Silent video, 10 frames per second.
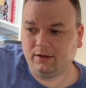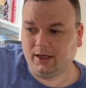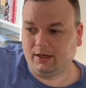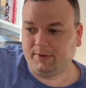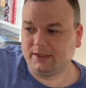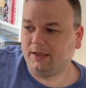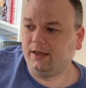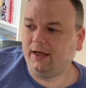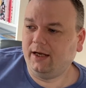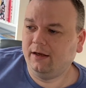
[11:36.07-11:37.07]
it'll be sitting
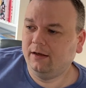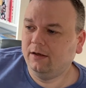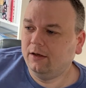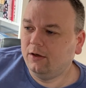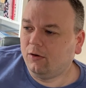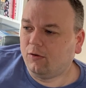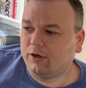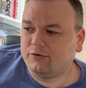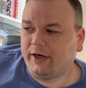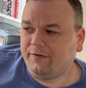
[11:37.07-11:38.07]
there.
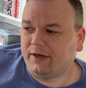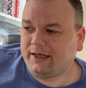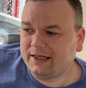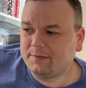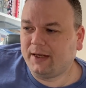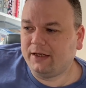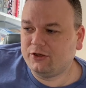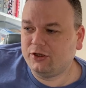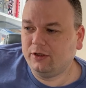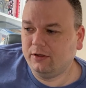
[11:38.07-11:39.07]
Orders ready for
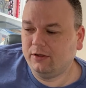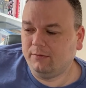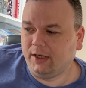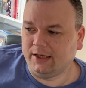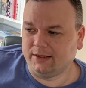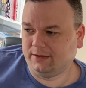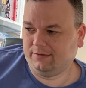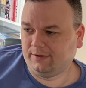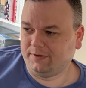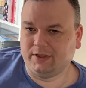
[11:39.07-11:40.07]
dispatch means
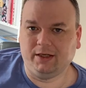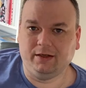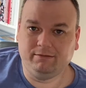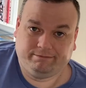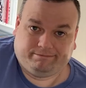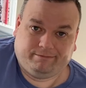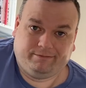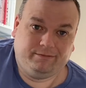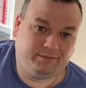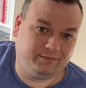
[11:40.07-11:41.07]
obviously
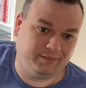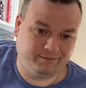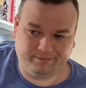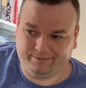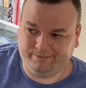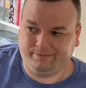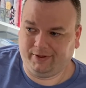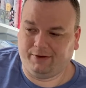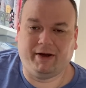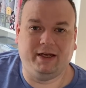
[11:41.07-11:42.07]

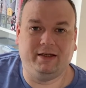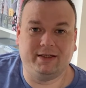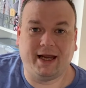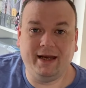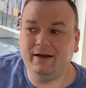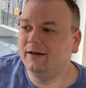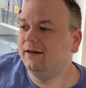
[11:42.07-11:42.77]
they're ready to send.